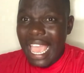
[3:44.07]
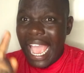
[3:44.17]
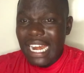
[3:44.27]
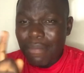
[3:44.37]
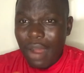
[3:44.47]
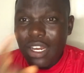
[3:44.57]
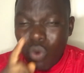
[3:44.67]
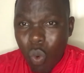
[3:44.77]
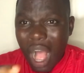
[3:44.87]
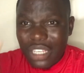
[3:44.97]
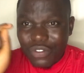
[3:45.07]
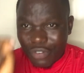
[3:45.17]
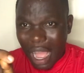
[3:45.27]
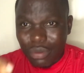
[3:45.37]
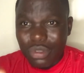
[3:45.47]
anybody who has
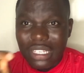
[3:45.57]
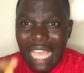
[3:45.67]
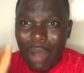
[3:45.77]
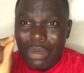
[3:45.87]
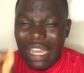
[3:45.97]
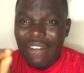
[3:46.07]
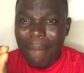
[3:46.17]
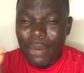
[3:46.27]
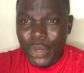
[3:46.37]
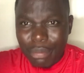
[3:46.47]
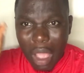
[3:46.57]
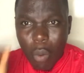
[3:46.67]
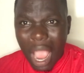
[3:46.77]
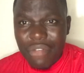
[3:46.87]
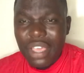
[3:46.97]
vowed to say I will never be with my
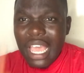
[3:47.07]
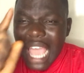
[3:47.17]
wife,